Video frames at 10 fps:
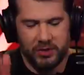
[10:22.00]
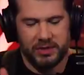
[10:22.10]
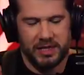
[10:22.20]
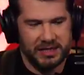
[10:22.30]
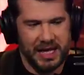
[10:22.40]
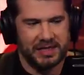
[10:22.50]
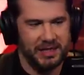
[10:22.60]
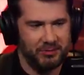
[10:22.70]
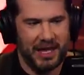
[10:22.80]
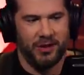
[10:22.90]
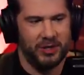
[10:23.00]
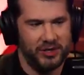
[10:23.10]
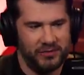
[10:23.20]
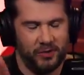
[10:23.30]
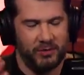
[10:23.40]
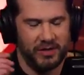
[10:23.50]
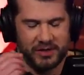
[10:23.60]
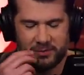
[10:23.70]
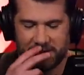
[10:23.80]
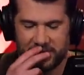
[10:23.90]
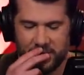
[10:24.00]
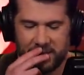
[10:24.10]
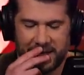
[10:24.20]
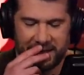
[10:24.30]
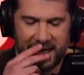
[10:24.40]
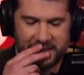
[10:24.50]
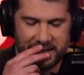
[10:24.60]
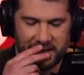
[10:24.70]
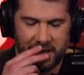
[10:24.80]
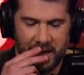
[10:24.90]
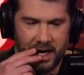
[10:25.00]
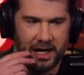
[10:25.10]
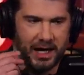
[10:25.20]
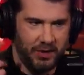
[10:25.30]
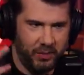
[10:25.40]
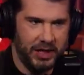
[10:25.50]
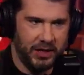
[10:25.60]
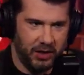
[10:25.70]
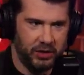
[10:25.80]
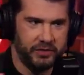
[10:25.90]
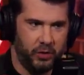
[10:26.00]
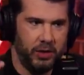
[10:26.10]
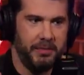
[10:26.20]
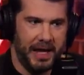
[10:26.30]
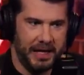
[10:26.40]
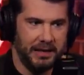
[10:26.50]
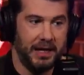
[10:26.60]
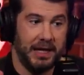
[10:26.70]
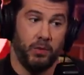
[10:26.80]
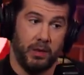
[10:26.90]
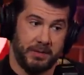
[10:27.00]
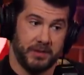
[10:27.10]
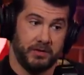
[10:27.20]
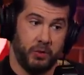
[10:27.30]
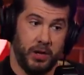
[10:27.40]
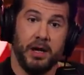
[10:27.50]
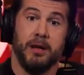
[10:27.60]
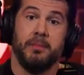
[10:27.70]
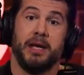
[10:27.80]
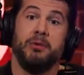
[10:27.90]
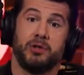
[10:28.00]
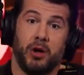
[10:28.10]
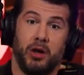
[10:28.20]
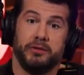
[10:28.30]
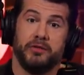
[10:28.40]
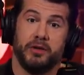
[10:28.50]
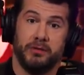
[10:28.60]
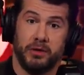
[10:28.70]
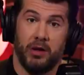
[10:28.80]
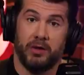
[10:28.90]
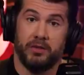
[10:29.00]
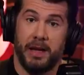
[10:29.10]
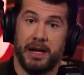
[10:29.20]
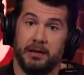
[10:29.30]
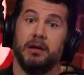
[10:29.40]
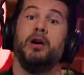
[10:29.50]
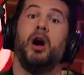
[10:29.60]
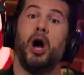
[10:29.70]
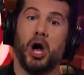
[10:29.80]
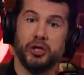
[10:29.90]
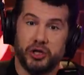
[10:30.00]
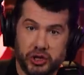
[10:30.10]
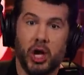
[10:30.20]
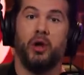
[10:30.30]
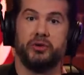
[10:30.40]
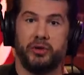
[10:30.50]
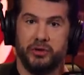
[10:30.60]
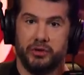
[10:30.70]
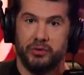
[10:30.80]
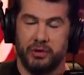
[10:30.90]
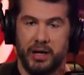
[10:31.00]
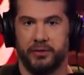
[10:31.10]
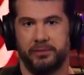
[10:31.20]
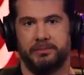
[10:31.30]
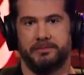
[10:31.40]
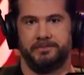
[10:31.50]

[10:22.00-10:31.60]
used the exact same language, former Vice President Joe Biden, last year when he called for banning, again, weapons of war, but he was calling for banning assault rifles.